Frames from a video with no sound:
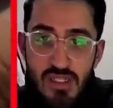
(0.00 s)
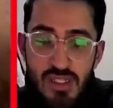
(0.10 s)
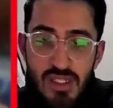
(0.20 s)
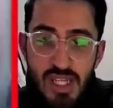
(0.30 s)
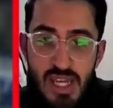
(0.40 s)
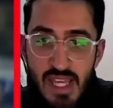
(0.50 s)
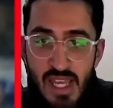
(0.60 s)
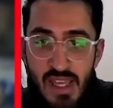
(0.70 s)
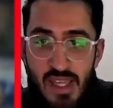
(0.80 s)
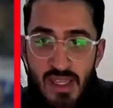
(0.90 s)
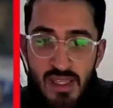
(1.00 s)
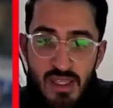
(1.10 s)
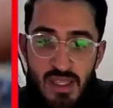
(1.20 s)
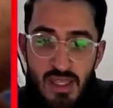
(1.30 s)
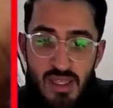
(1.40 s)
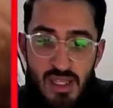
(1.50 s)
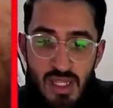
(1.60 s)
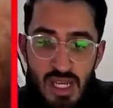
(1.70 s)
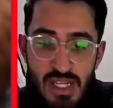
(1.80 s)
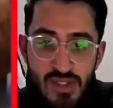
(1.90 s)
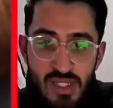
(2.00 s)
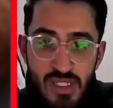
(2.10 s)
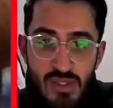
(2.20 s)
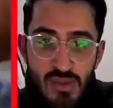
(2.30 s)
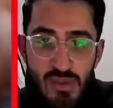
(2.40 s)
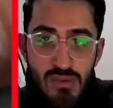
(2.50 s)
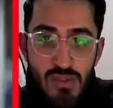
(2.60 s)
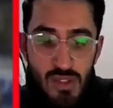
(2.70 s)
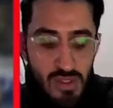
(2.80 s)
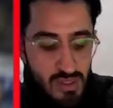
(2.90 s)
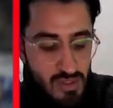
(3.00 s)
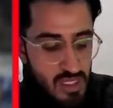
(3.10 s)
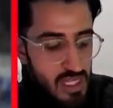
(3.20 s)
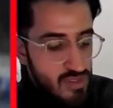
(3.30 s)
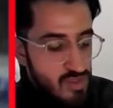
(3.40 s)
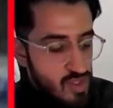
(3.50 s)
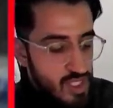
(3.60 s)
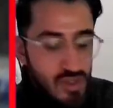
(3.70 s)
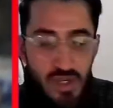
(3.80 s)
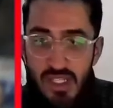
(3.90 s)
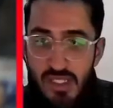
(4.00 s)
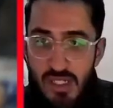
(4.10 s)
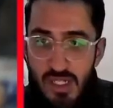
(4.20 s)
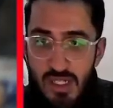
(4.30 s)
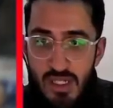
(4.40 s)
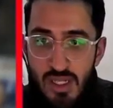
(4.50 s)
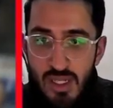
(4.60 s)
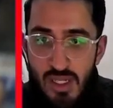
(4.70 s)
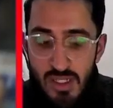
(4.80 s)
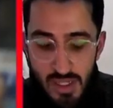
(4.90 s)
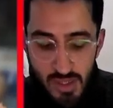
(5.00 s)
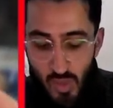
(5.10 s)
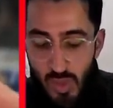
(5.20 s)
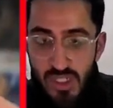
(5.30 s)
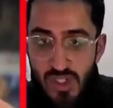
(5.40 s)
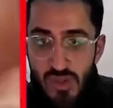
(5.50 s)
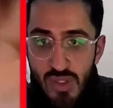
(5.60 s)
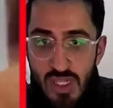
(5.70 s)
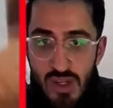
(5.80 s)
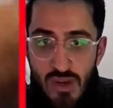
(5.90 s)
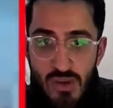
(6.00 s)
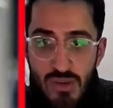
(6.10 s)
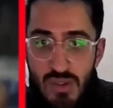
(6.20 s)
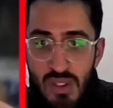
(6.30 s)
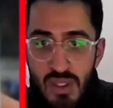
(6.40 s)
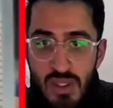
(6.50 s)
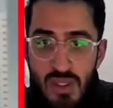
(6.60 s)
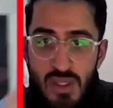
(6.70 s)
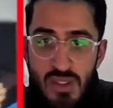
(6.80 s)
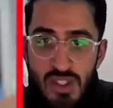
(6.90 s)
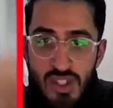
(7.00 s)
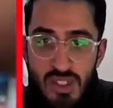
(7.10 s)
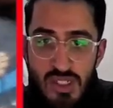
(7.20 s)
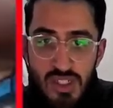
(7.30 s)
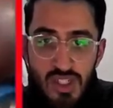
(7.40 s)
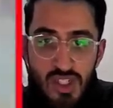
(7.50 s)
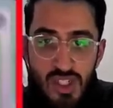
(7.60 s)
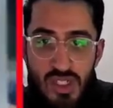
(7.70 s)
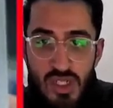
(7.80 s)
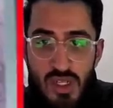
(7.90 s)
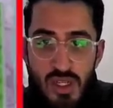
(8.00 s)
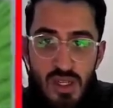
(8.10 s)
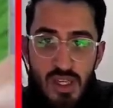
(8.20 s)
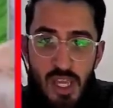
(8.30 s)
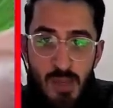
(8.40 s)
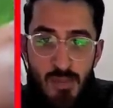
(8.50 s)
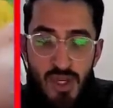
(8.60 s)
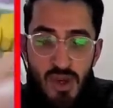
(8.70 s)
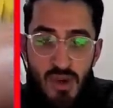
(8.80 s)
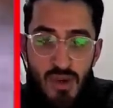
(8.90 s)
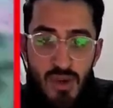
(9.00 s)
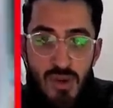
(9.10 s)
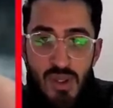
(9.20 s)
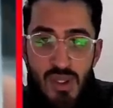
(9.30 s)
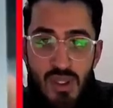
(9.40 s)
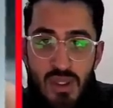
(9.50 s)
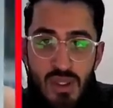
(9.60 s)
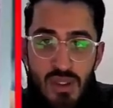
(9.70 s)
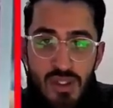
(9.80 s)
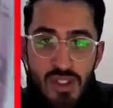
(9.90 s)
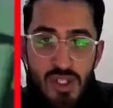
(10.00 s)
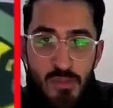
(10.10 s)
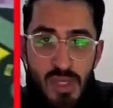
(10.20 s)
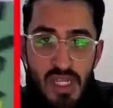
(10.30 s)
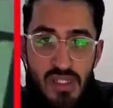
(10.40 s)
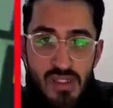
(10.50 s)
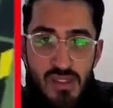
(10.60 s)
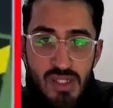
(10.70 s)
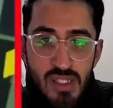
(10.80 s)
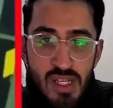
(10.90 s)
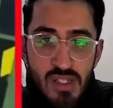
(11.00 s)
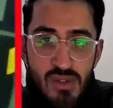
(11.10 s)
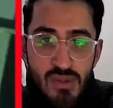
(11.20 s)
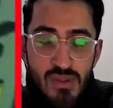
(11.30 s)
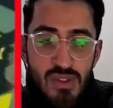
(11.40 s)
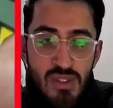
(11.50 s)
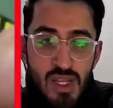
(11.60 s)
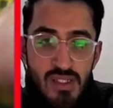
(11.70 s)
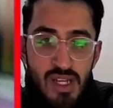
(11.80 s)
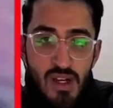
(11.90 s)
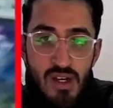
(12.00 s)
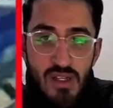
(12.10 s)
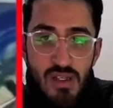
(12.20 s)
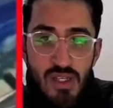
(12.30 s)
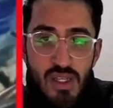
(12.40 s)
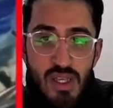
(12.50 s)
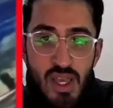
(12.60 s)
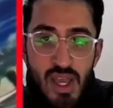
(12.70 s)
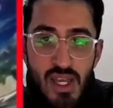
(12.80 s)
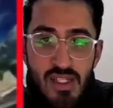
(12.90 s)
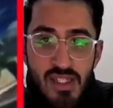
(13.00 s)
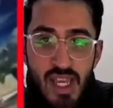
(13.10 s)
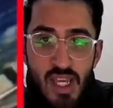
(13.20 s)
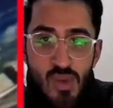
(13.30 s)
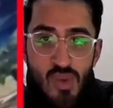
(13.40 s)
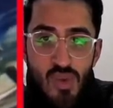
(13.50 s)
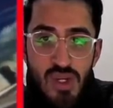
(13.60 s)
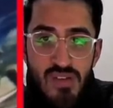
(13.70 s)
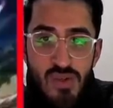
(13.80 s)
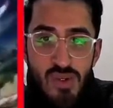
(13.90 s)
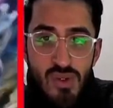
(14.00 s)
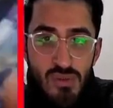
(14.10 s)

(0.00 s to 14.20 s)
Dene, Electric, ooh, Electric Generator, another Wugtrio, Judge, Hypno, Chopit, that's kind of cool, the art, and a Reverie.